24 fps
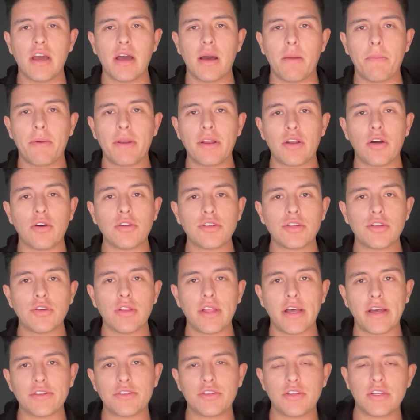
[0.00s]
But it also
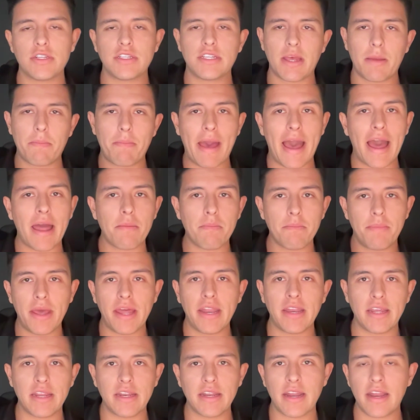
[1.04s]
allows you to say patent
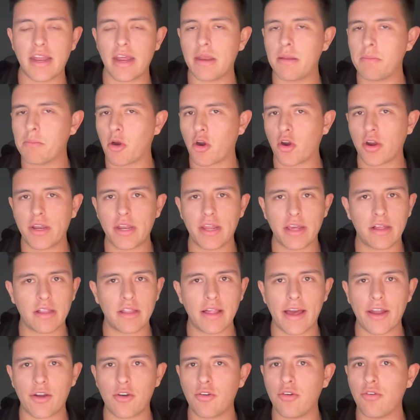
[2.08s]
pending in any marketing
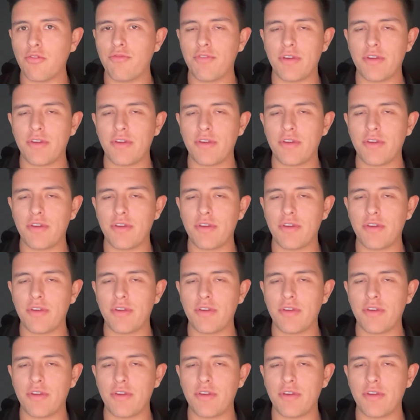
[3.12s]
collateral,